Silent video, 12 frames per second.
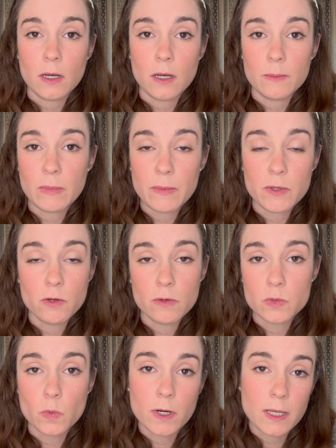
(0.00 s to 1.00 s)
maybe who
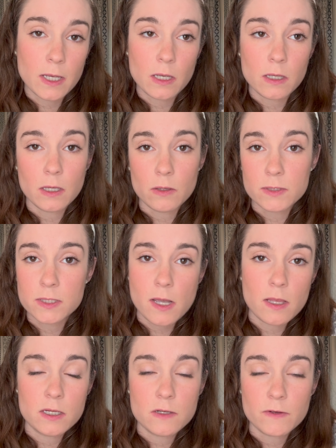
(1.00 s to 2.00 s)
is working,
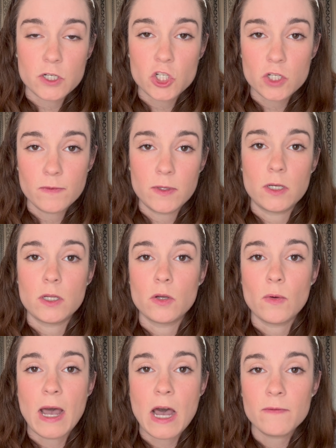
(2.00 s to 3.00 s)
slightly different shift than you,
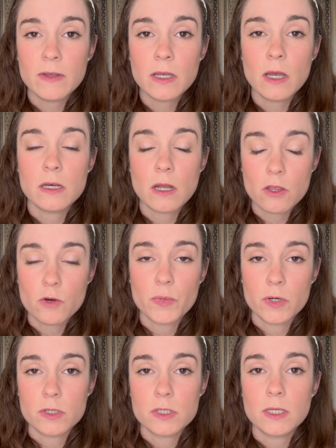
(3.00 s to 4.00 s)
having another
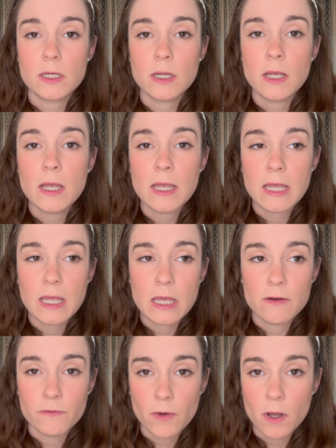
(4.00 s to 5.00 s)
person
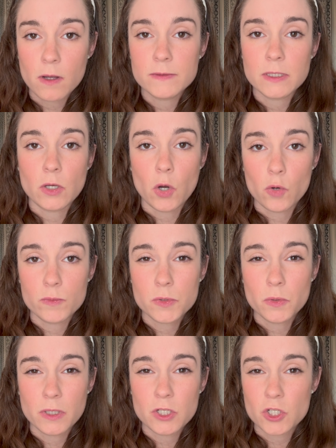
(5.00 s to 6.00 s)
involved in the
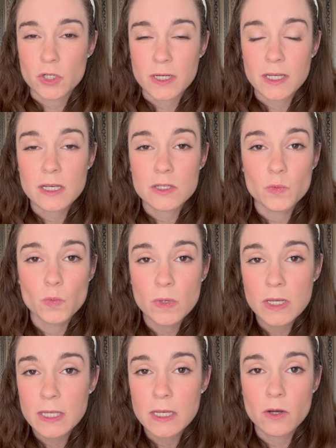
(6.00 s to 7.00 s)
homeschooling journey is
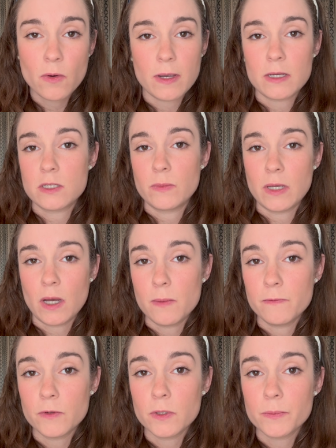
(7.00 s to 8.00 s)
really going to be
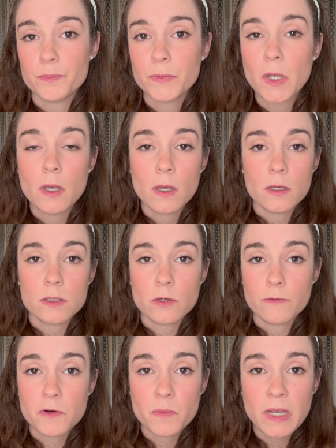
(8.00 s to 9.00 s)
helpful. So
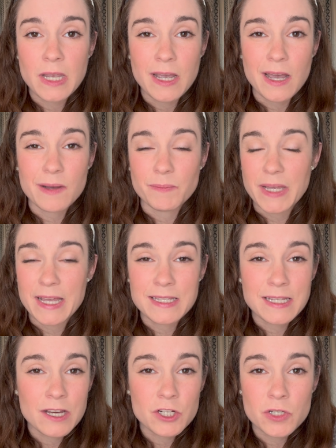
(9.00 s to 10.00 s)
for me, it's
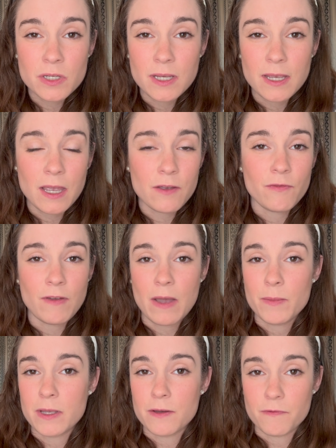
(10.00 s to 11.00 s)
actually a
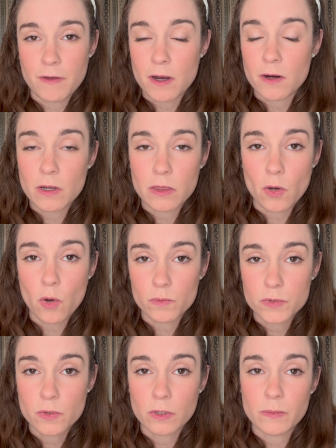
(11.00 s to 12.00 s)
family affair in the
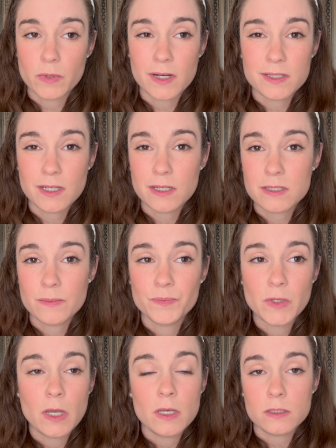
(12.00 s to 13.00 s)
homeschooling process.
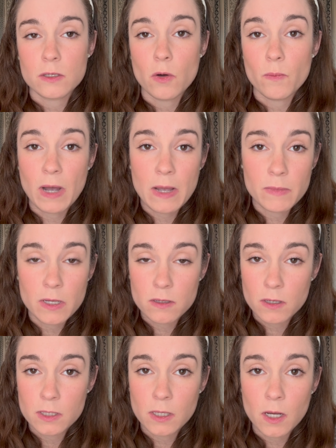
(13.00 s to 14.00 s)
So my
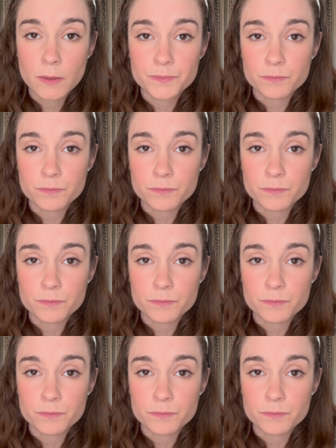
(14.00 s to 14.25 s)
mother-in-law